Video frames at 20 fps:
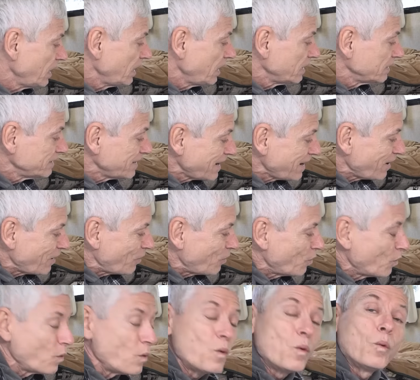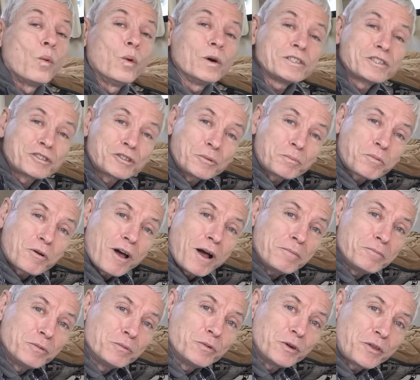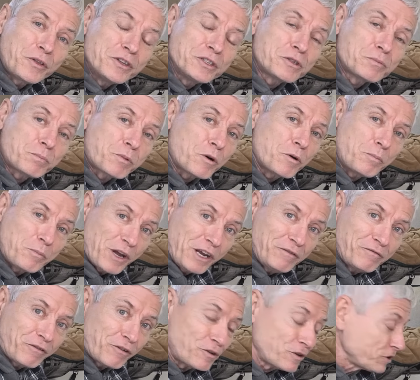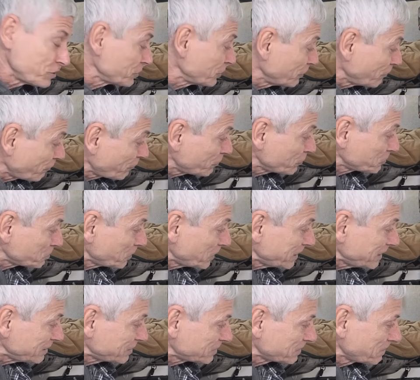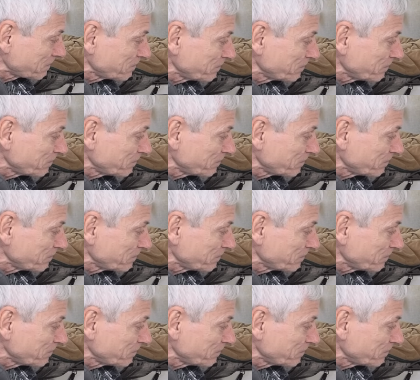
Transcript: Now, what's the problem with this propane furnace in the first place?